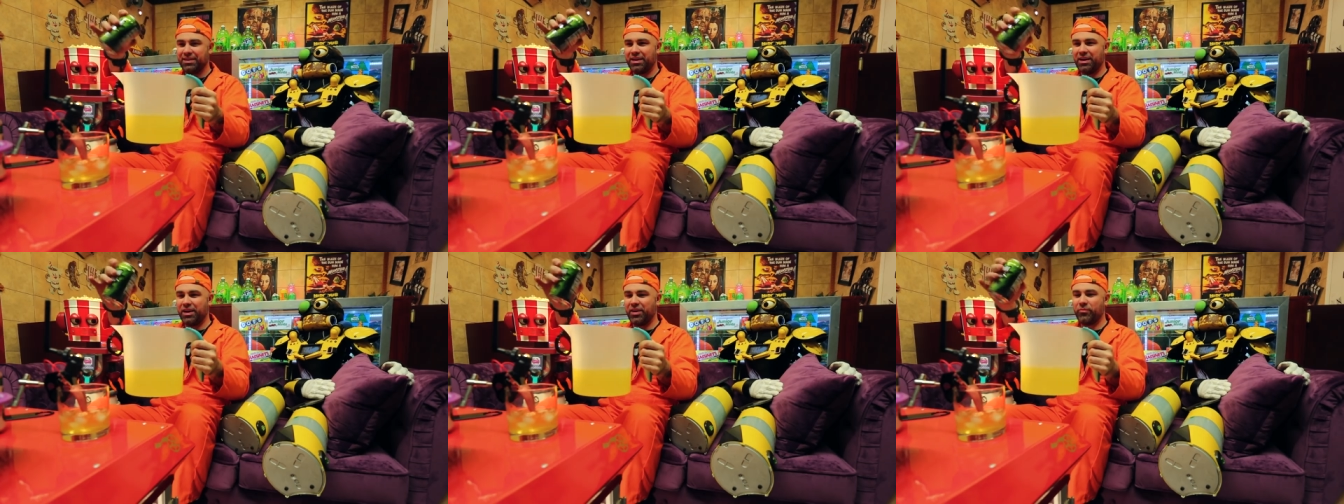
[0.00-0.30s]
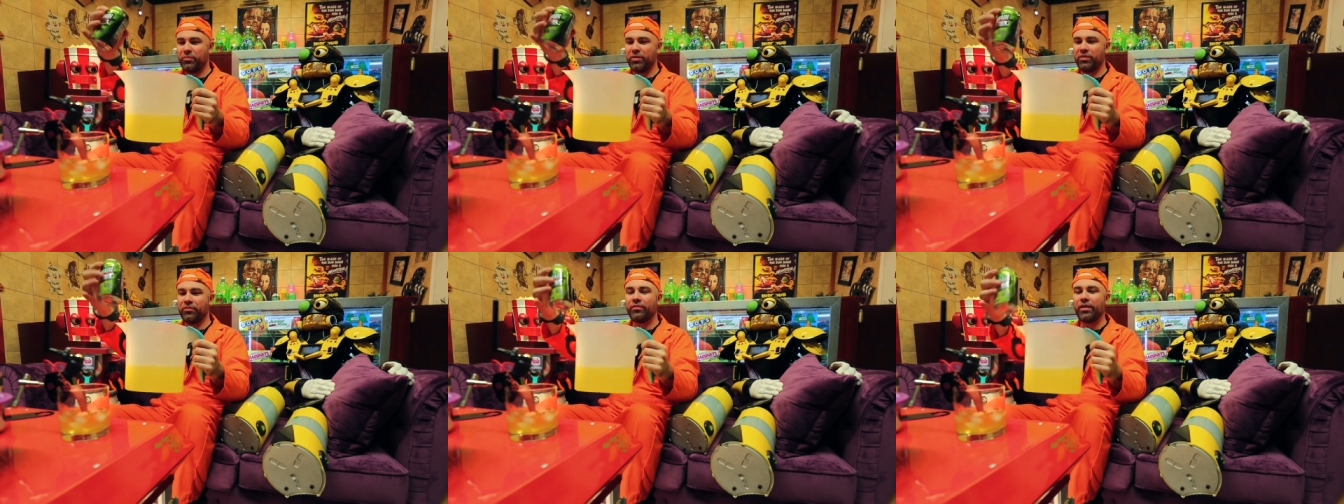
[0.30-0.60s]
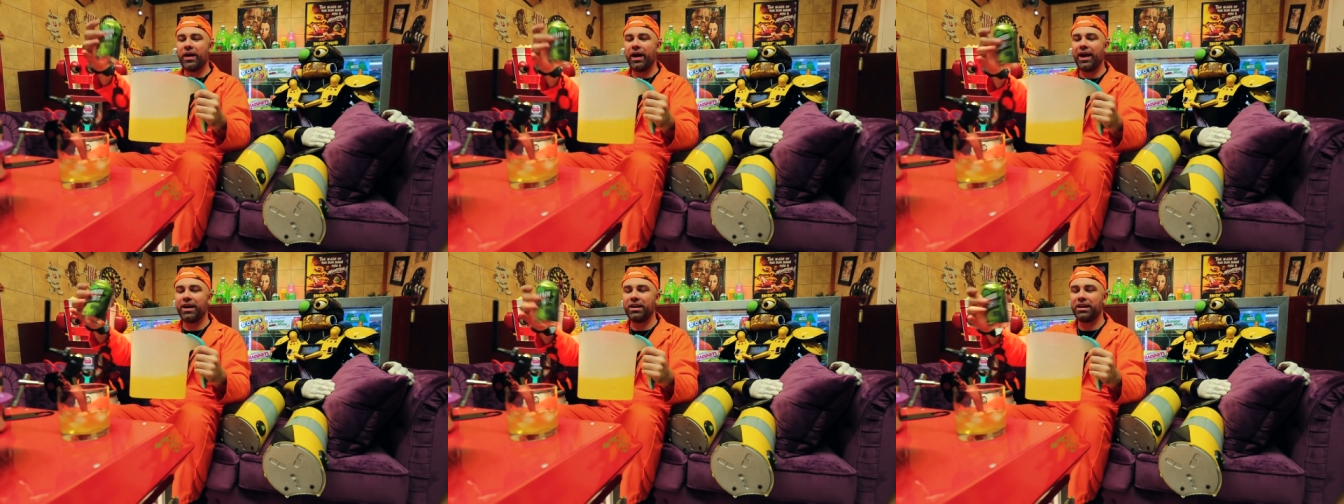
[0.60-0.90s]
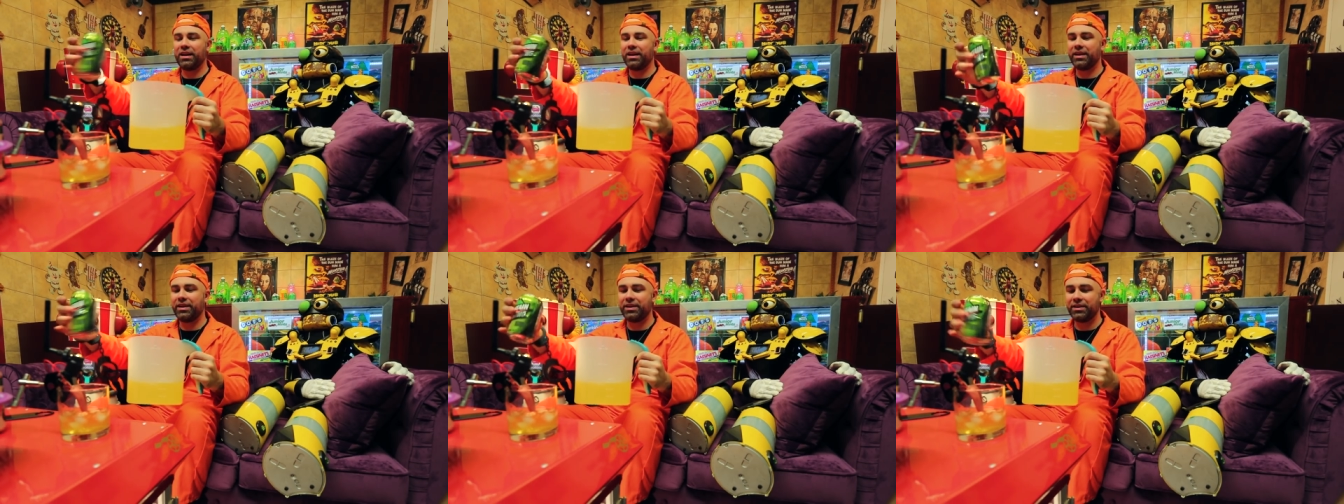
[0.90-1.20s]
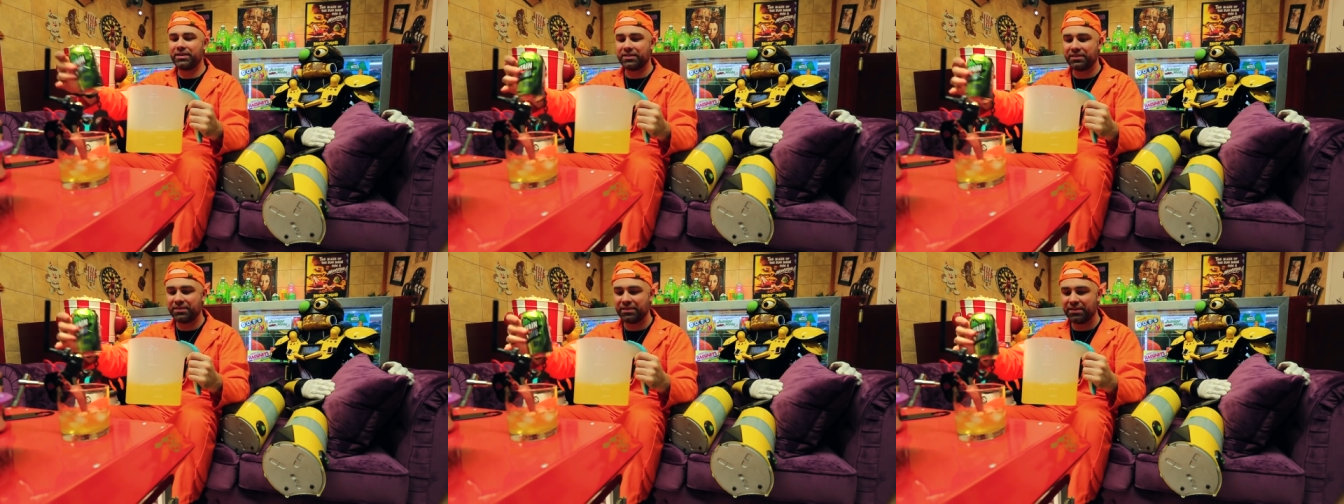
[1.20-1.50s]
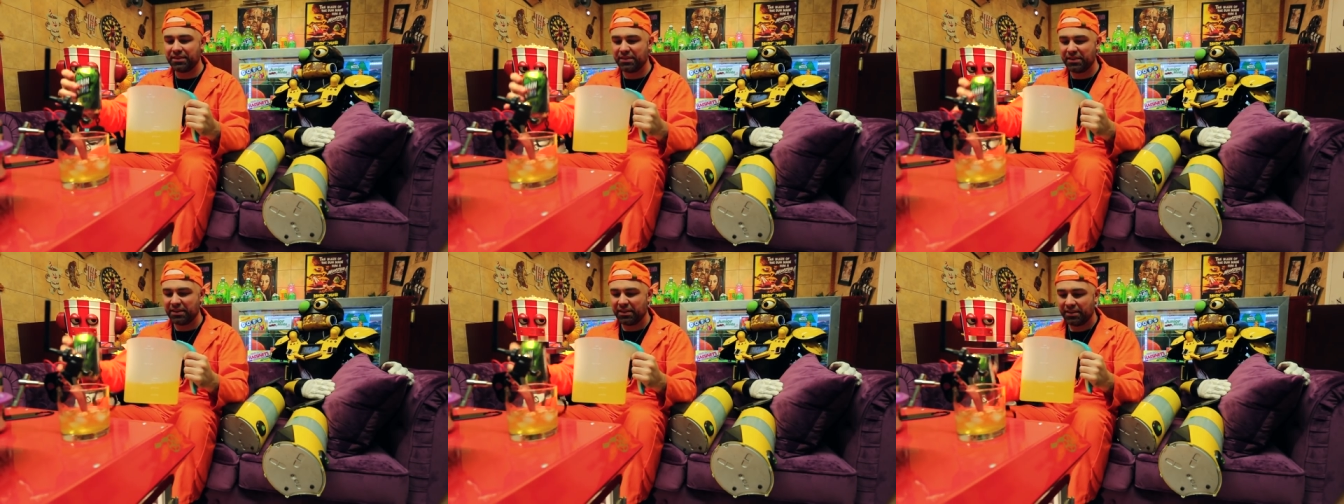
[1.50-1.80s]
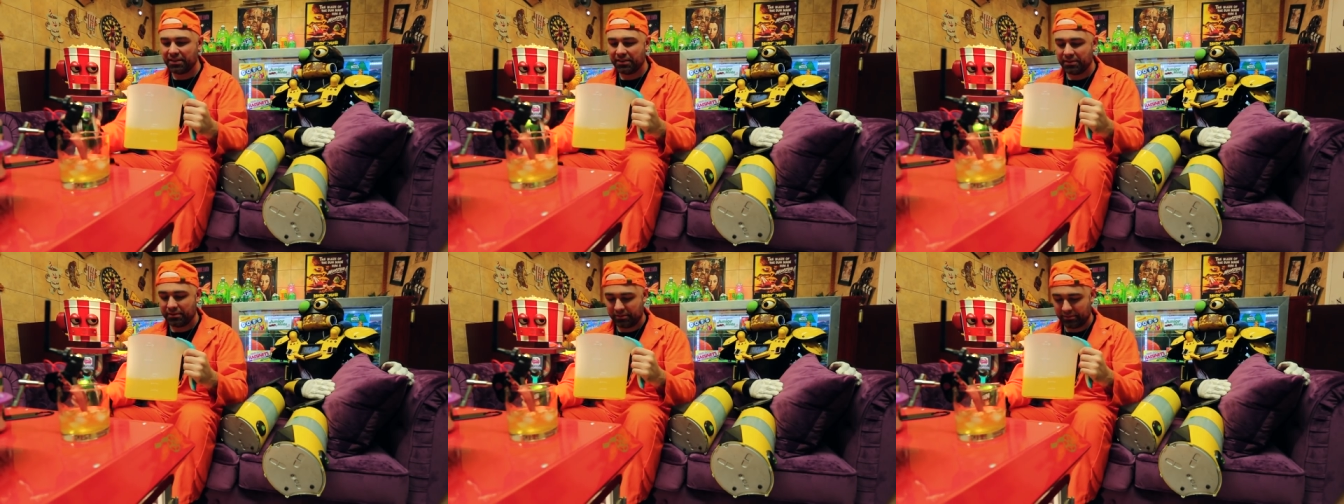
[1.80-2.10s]
I've been violated.
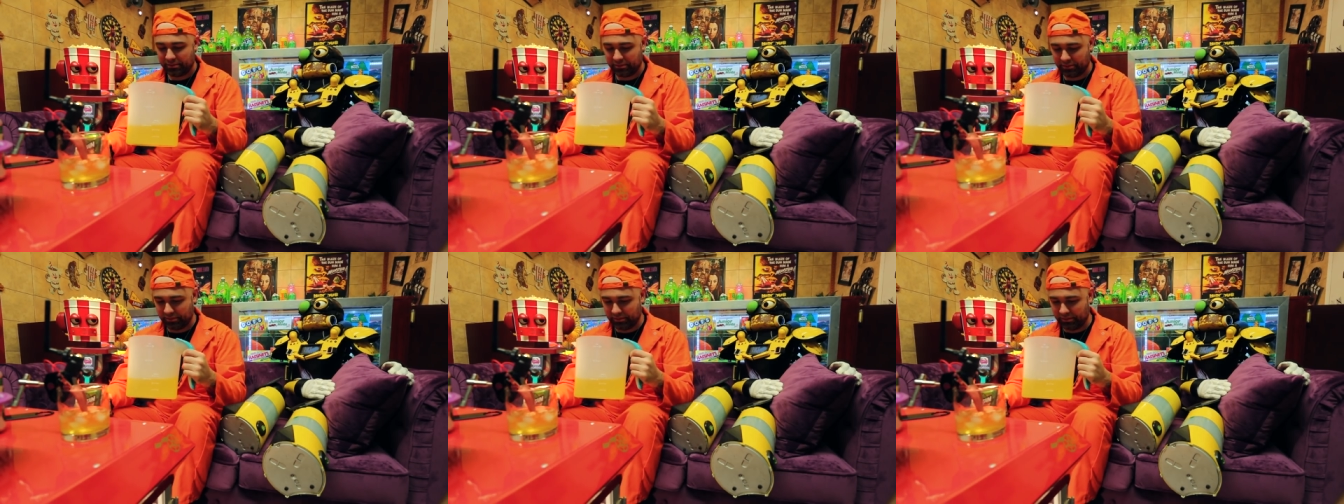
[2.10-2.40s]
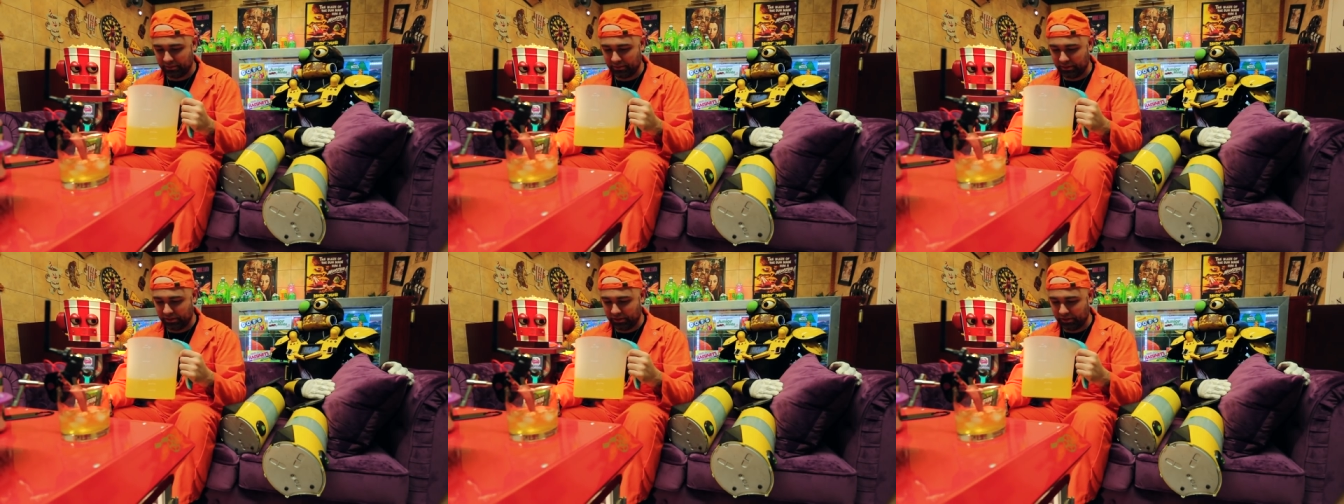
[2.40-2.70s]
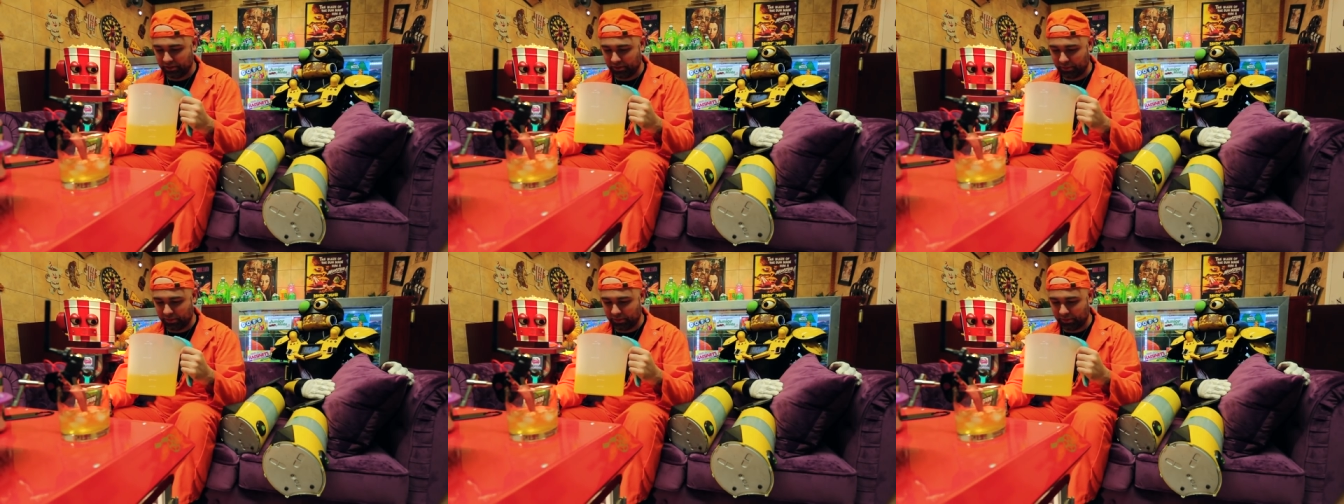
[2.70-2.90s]
There's